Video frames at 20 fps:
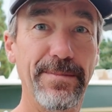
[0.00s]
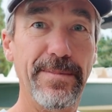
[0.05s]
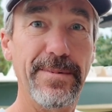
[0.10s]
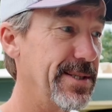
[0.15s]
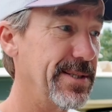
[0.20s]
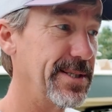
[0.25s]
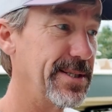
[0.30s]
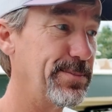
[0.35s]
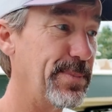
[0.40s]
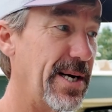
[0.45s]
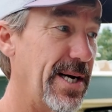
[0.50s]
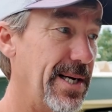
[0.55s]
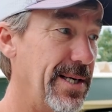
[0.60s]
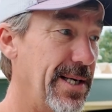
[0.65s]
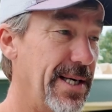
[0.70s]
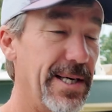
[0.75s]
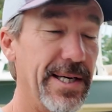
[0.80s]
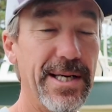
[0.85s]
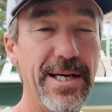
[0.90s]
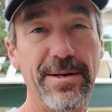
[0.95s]
the
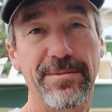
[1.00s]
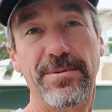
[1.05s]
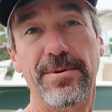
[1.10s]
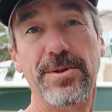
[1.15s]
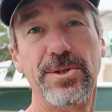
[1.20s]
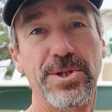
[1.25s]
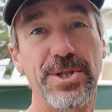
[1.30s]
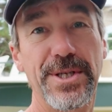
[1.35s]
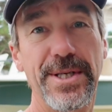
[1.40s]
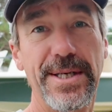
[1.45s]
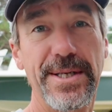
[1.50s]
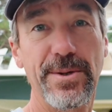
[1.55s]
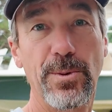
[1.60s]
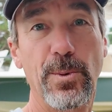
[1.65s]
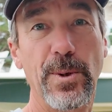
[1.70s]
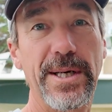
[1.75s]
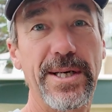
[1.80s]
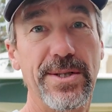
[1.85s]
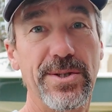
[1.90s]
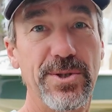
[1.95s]
spotlight not functioning the
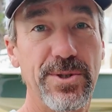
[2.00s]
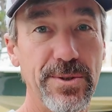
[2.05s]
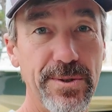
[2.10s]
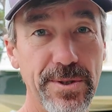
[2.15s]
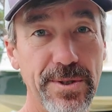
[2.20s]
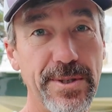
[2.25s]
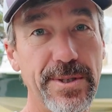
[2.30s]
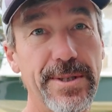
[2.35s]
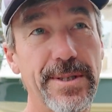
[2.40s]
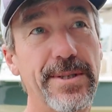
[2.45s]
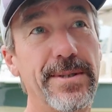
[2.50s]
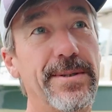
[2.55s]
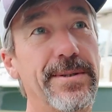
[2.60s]
way it should,